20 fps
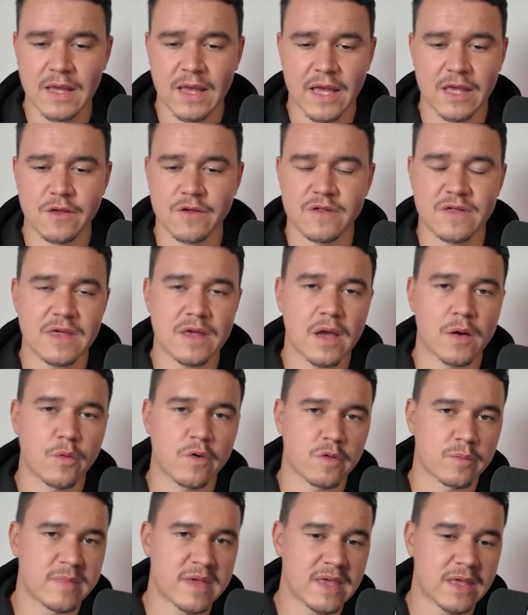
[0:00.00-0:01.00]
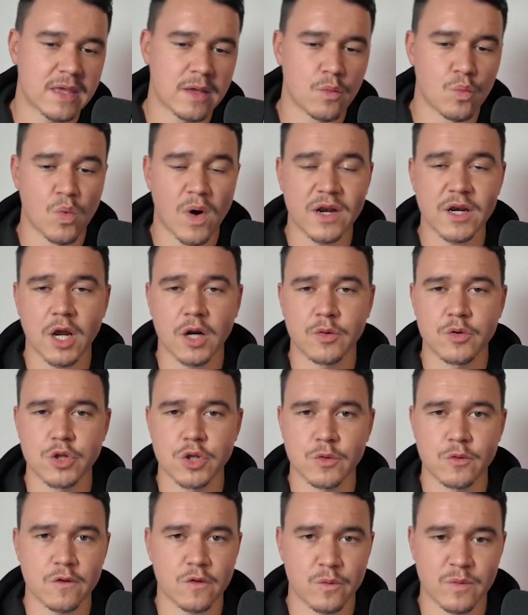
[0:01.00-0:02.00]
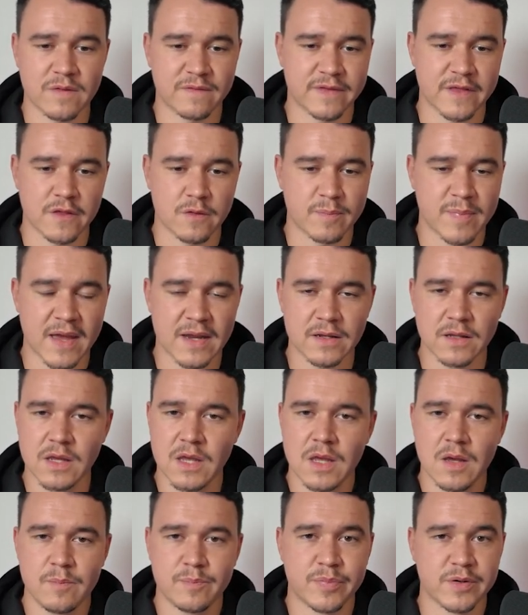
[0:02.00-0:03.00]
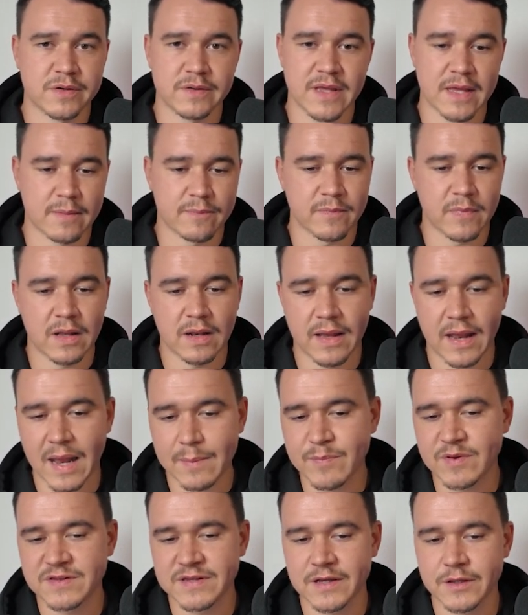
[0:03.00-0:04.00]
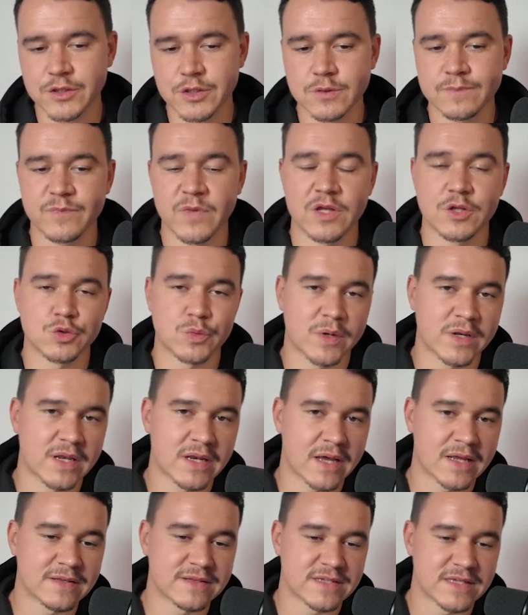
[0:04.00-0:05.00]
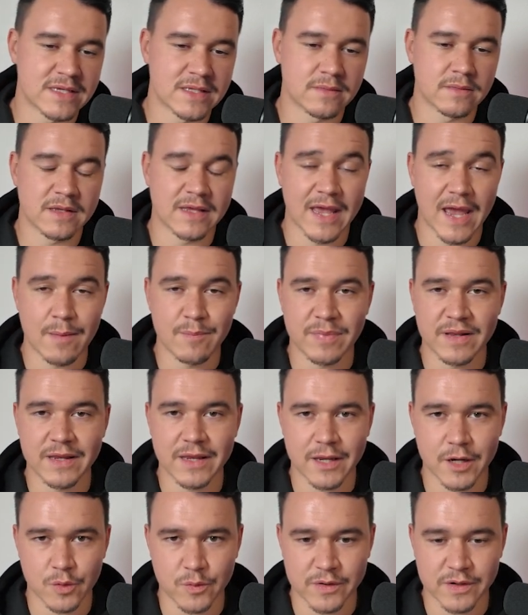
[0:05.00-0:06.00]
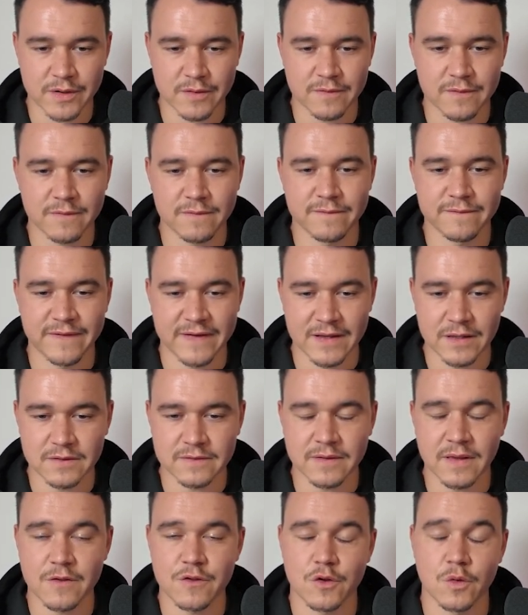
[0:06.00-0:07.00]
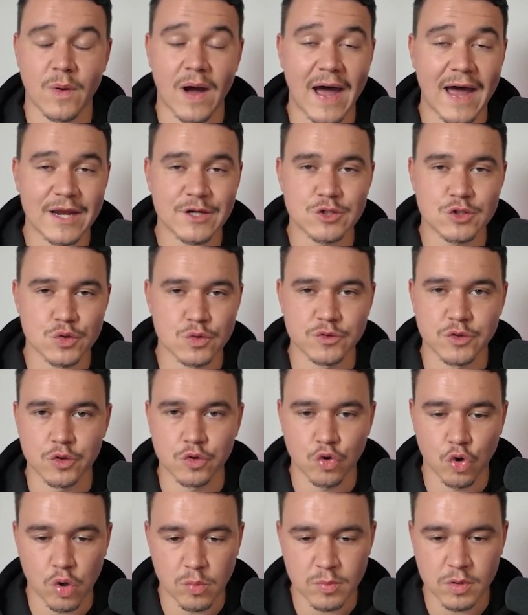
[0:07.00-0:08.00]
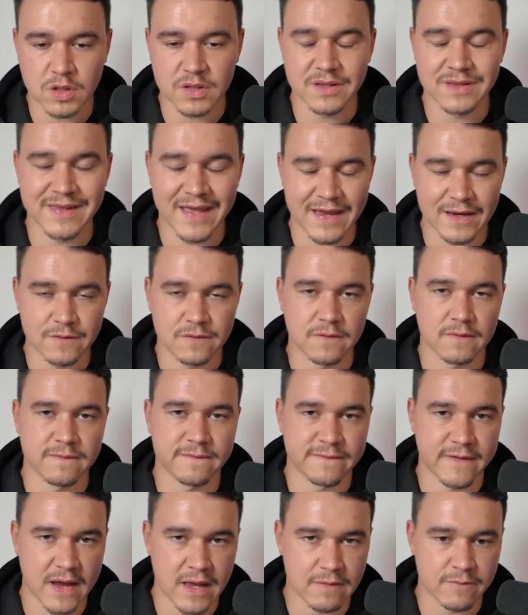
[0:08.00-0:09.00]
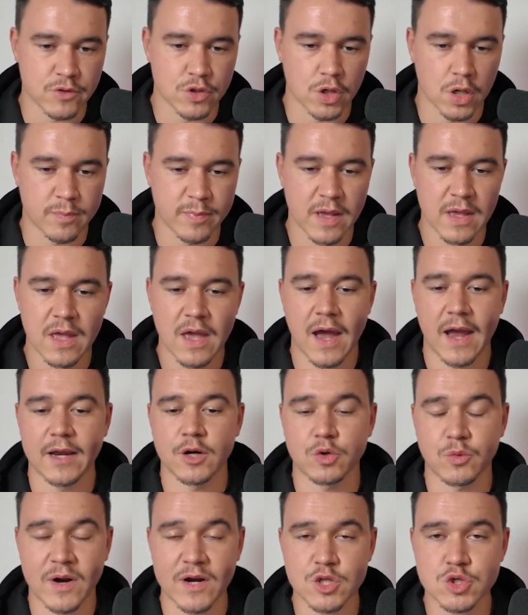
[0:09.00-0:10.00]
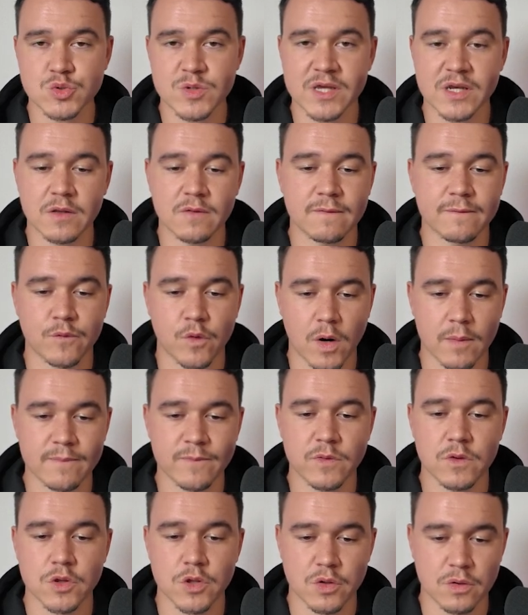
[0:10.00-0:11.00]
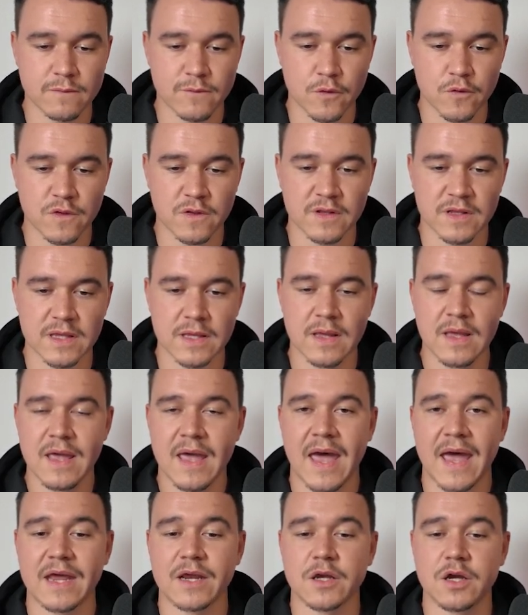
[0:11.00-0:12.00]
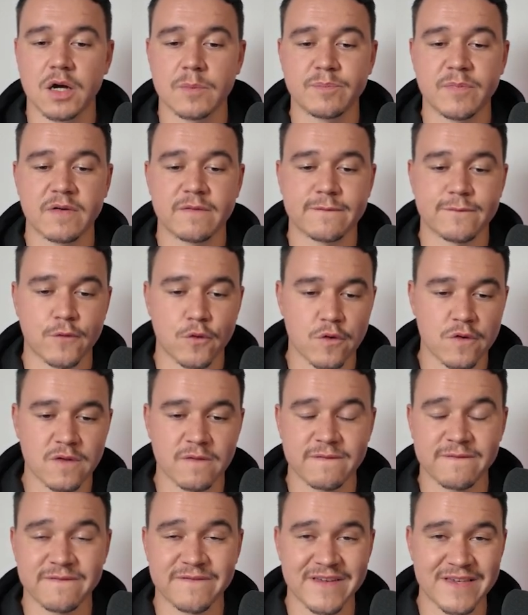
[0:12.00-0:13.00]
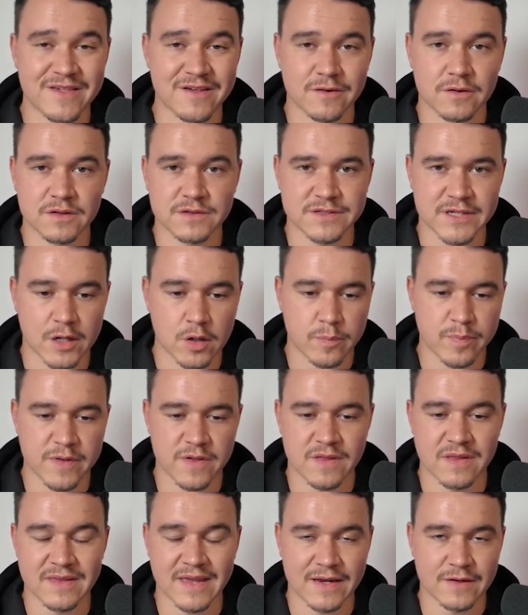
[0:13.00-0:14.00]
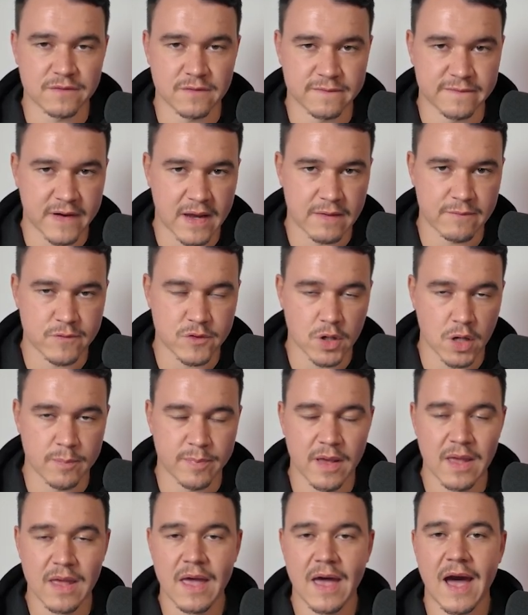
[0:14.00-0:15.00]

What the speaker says: And you see, I was making 100 euros with this bet. But yeah, let me tell you, in 2019, gambling career failed, so I took the normal 9-to-5 job. I graduated from university and got my first physical therapist 9-to-5 job.